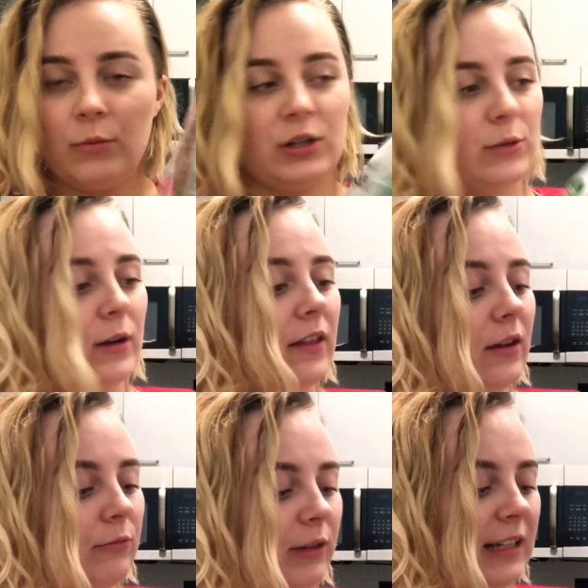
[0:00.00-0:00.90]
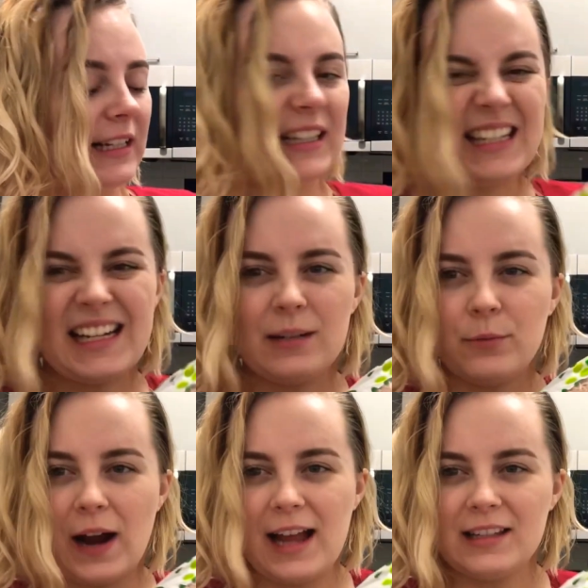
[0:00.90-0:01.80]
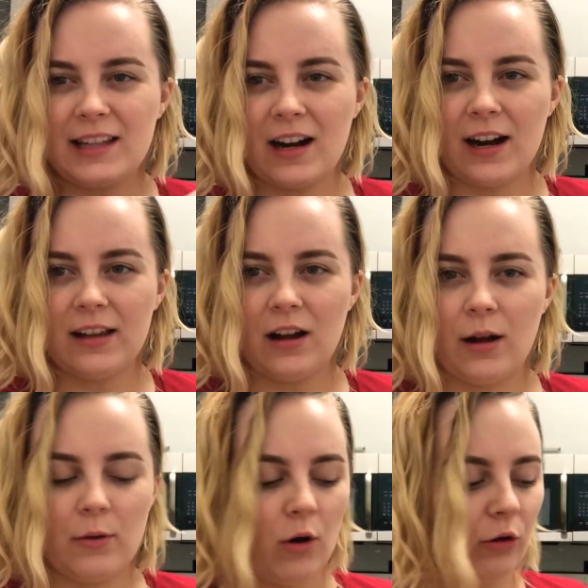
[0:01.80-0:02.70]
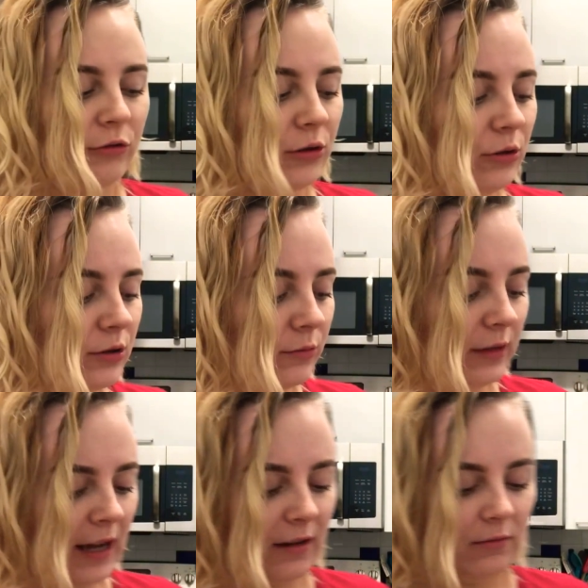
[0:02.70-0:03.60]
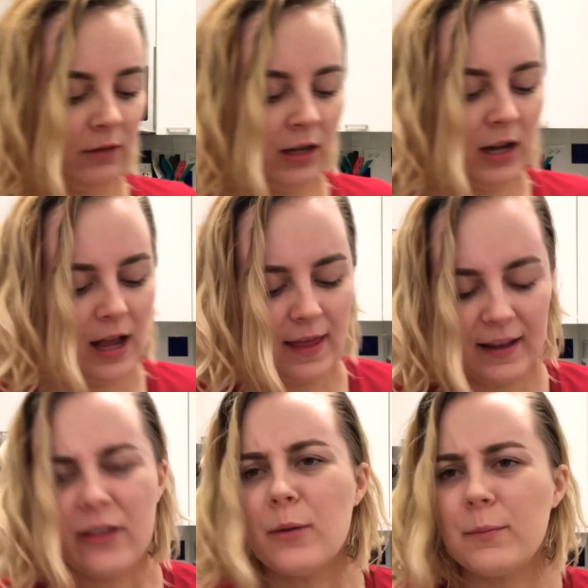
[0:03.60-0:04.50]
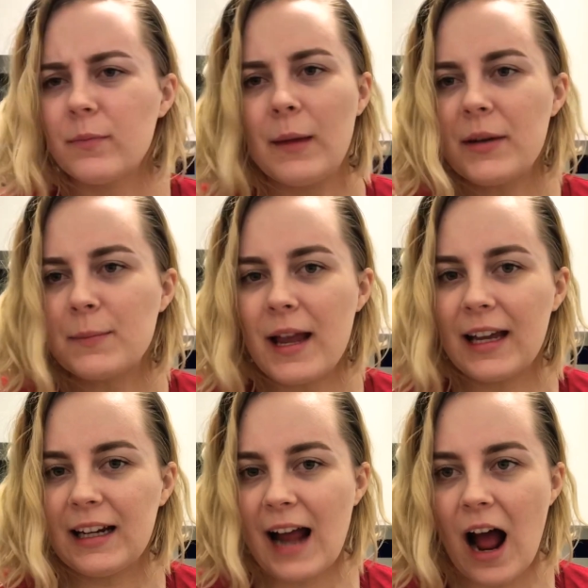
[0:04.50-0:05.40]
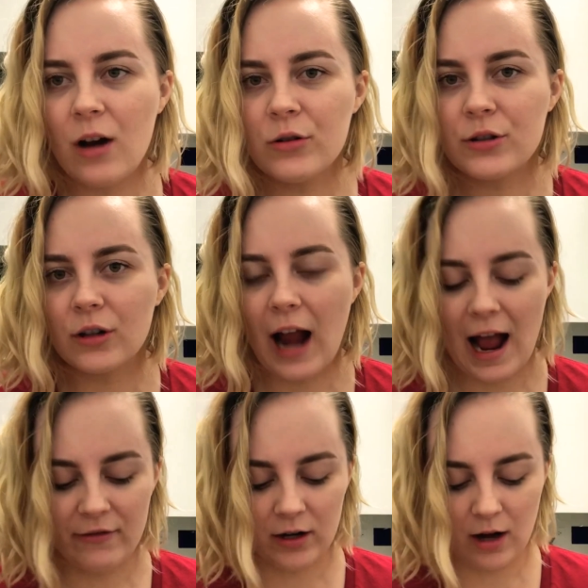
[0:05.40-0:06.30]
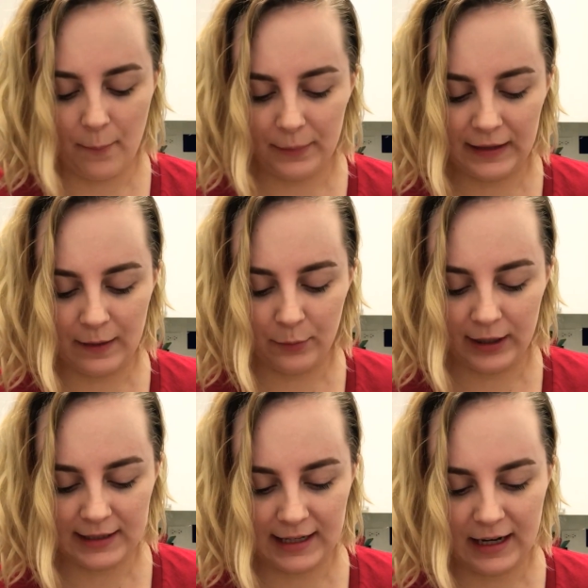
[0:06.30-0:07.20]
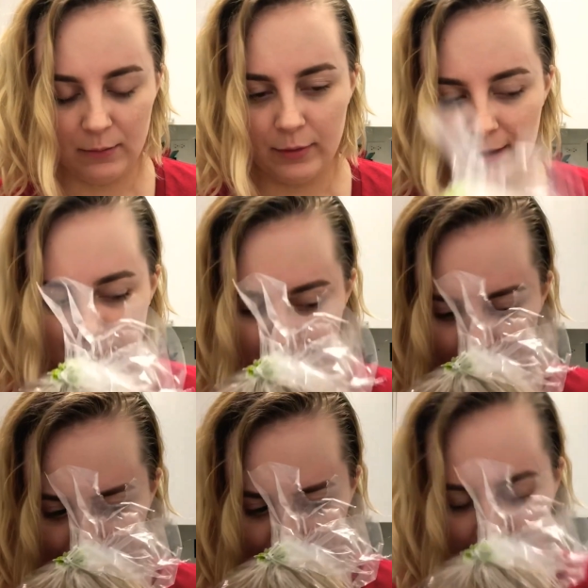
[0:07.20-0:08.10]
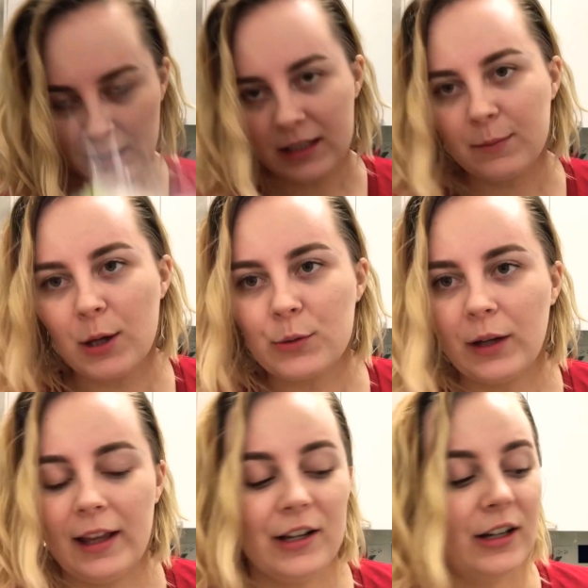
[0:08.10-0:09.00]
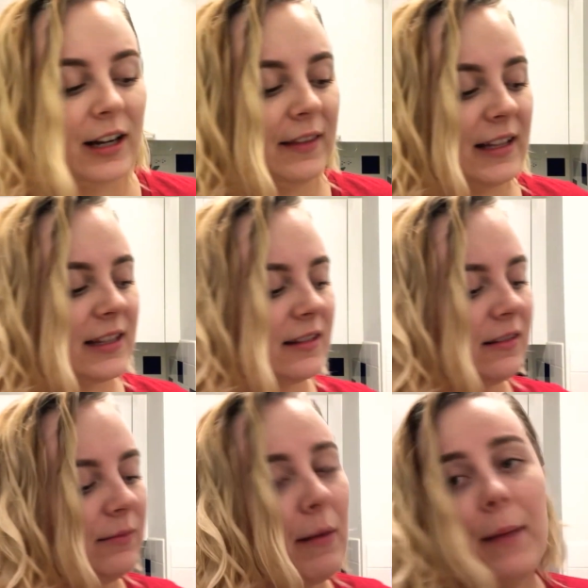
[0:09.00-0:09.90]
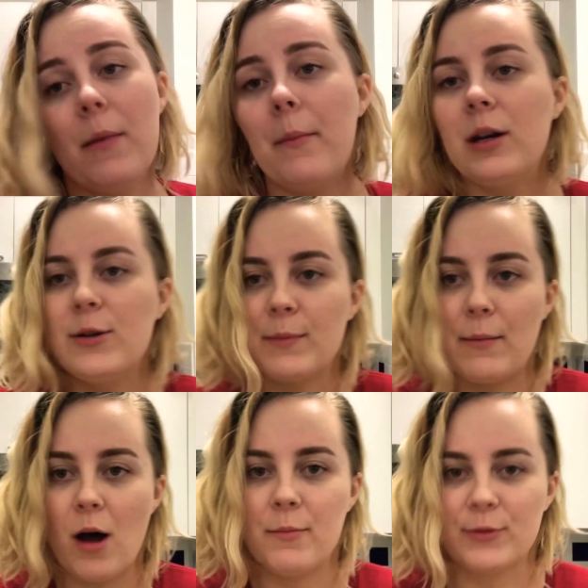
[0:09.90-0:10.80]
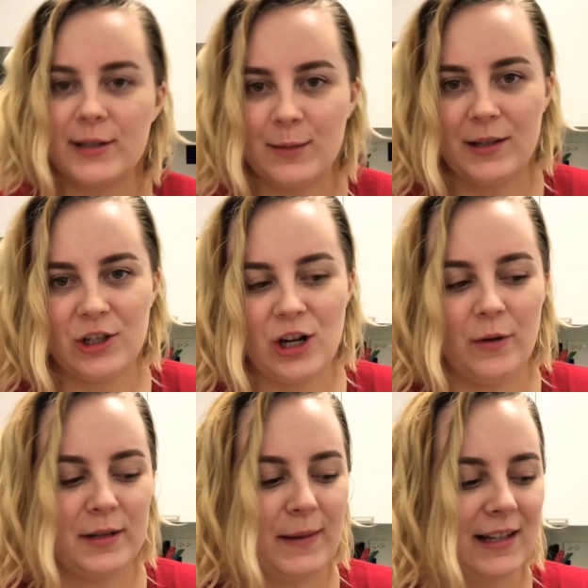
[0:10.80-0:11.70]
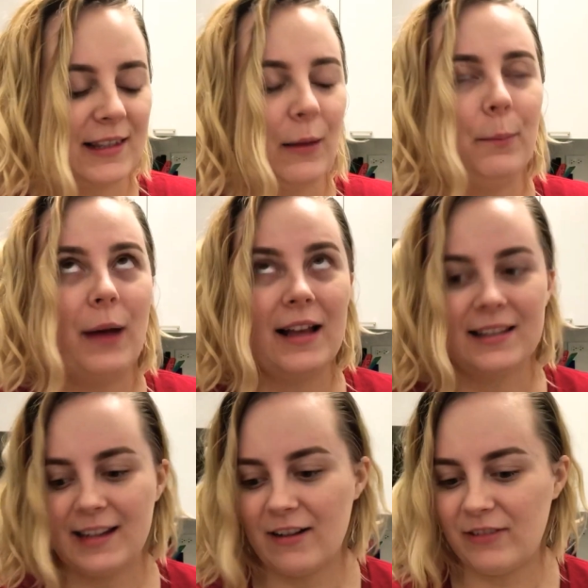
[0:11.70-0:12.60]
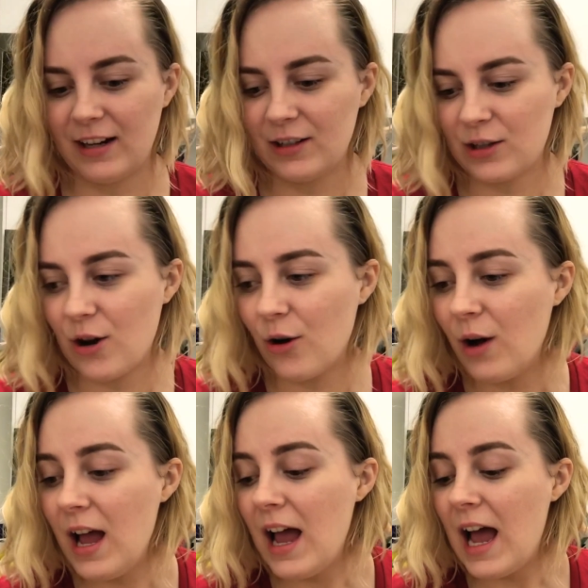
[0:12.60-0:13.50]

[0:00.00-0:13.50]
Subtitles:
which is one of the really seeded breads there at Whole Foods that they must make it in-house or have a company that brings it in, but it smells really good. And I'm going to use my mom's recipe. She always makes the best stuffing. So